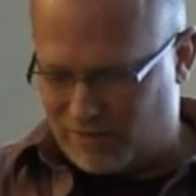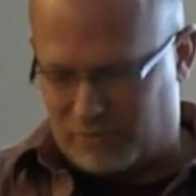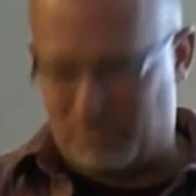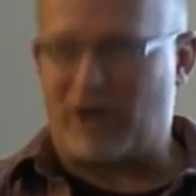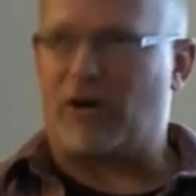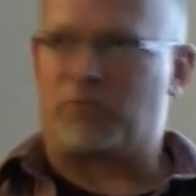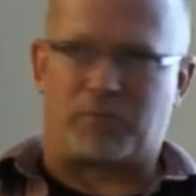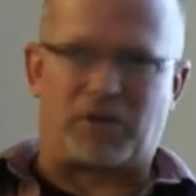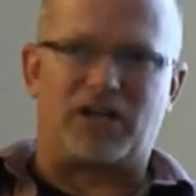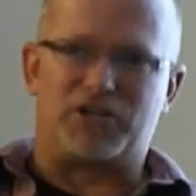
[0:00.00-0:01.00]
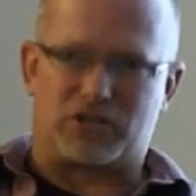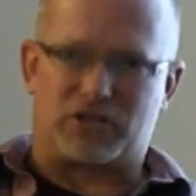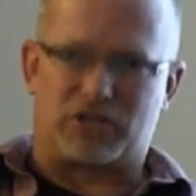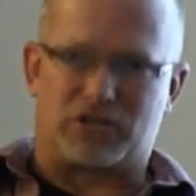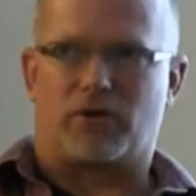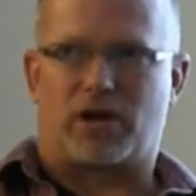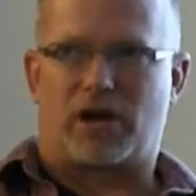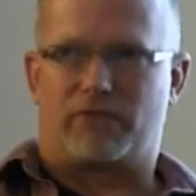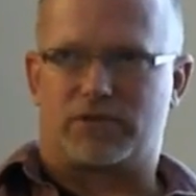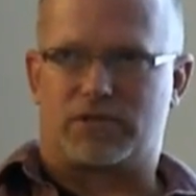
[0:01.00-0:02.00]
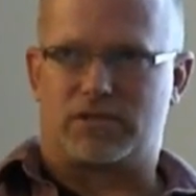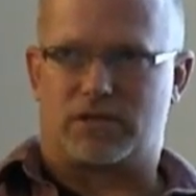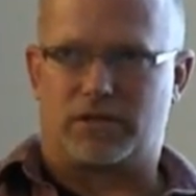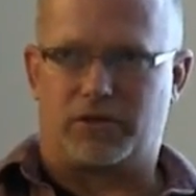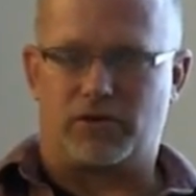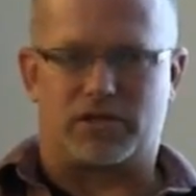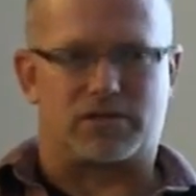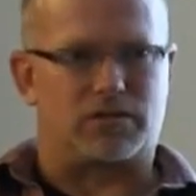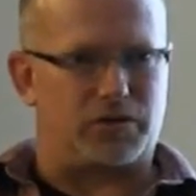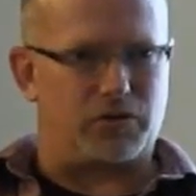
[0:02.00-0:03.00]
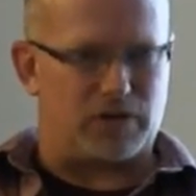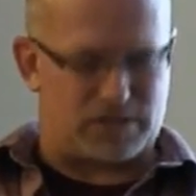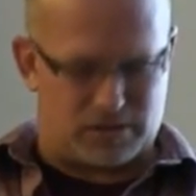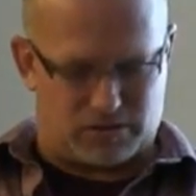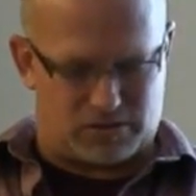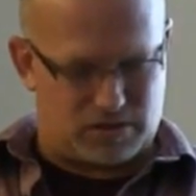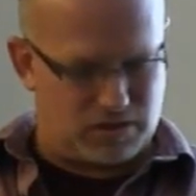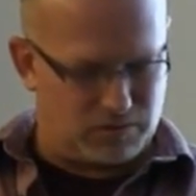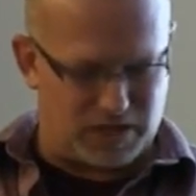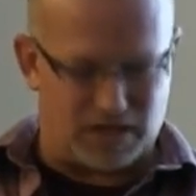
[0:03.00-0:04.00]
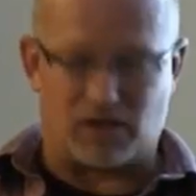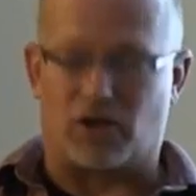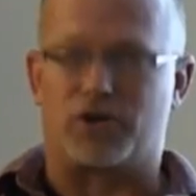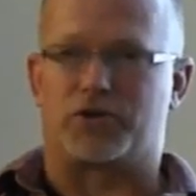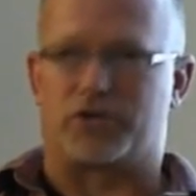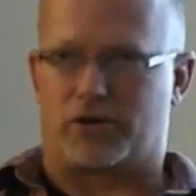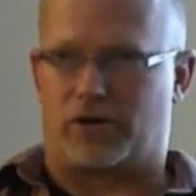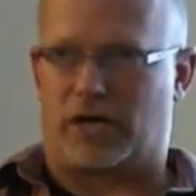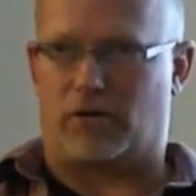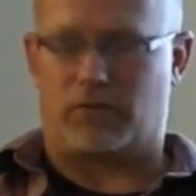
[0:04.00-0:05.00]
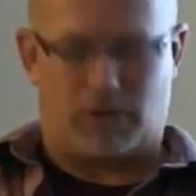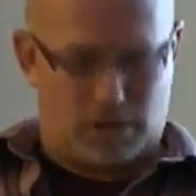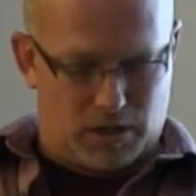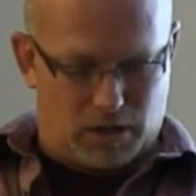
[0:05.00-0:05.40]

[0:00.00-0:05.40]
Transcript: from now on, we're probably just going to do our conferences in the U.S. The U.S. There's we get a larger turnout.